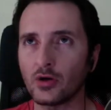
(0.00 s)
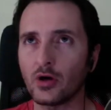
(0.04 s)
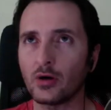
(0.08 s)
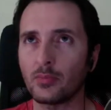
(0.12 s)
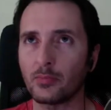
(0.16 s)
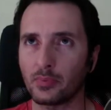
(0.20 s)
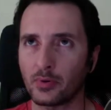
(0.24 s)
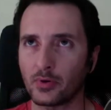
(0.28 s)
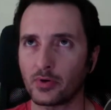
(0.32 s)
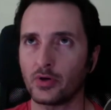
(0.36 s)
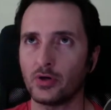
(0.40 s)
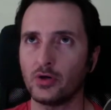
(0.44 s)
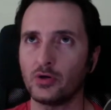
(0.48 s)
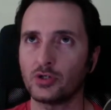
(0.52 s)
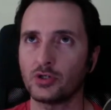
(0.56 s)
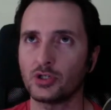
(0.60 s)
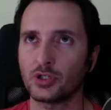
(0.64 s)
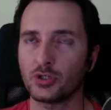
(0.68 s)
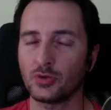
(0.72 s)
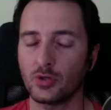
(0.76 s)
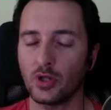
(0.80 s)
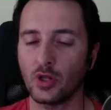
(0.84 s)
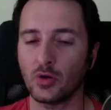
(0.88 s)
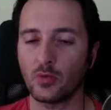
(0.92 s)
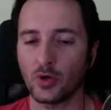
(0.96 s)
approach
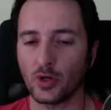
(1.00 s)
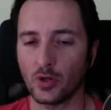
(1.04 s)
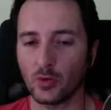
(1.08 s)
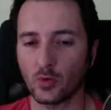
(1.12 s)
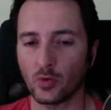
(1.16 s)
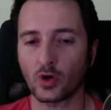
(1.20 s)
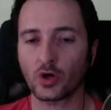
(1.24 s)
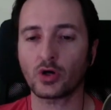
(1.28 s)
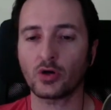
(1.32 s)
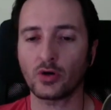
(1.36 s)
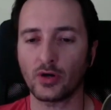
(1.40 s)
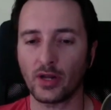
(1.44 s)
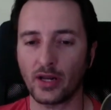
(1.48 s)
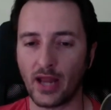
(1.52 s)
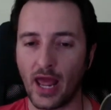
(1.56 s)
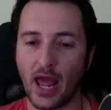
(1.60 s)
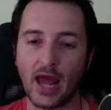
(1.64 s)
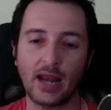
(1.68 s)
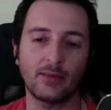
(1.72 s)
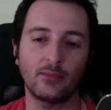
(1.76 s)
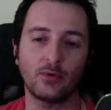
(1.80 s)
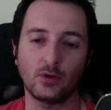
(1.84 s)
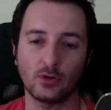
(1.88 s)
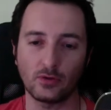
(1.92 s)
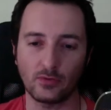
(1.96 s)
when you work on an
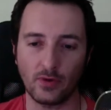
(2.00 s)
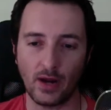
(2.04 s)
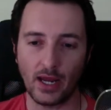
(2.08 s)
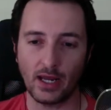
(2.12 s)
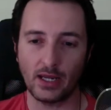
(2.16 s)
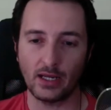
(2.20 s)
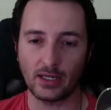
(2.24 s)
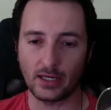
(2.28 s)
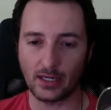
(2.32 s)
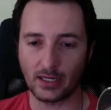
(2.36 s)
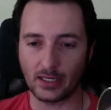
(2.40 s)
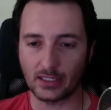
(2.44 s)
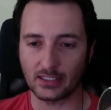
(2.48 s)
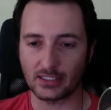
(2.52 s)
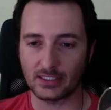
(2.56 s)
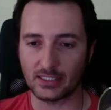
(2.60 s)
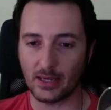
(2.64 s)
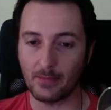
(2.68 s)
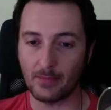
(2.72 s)
animal, right? Like let's say a